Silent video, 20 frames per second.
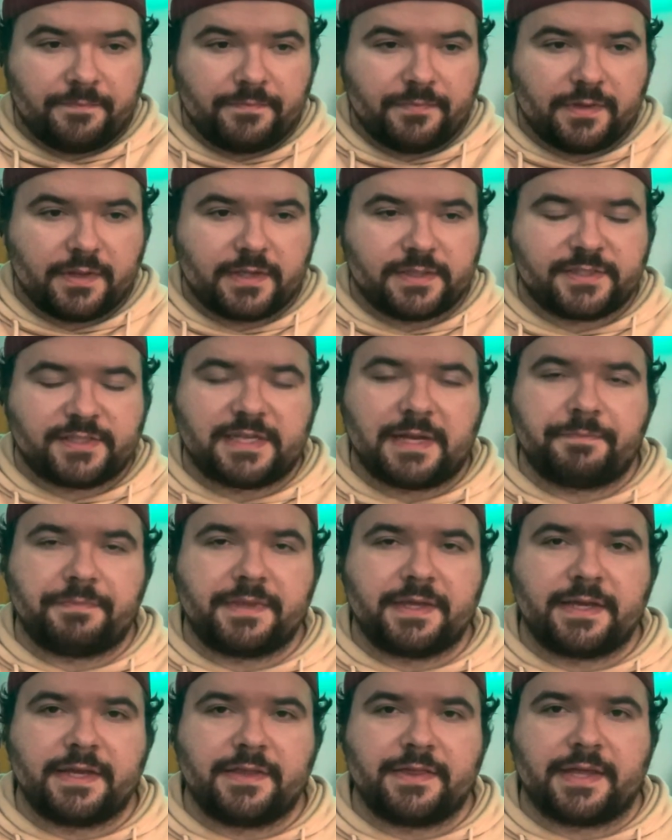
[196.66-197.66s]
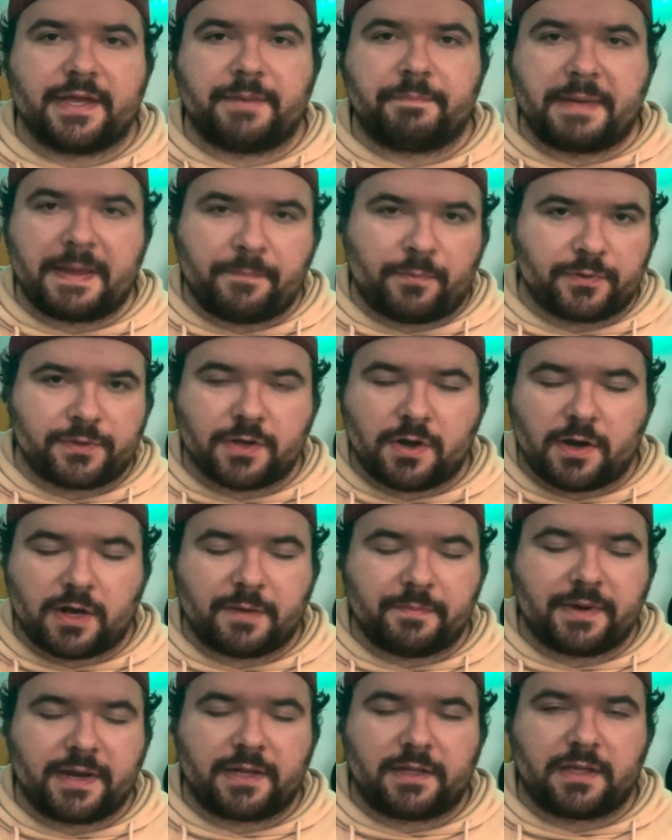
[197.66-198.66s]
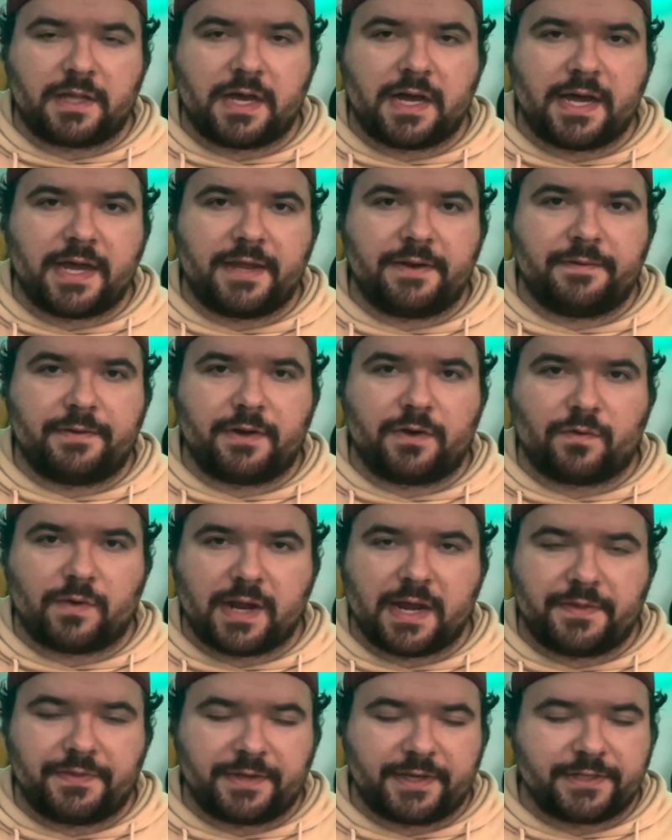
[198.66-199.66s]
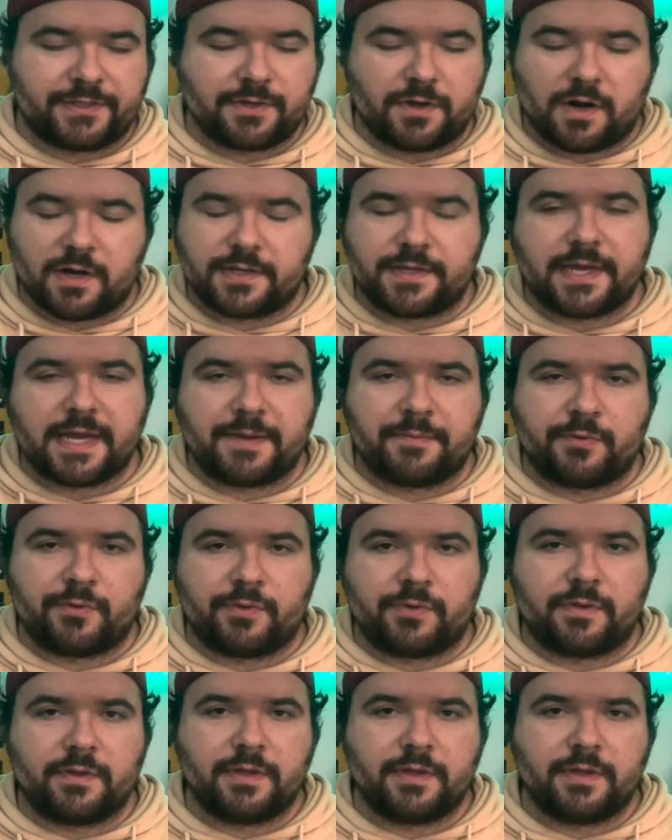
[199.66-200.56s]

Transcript: something that people talk about a lot around the guitar table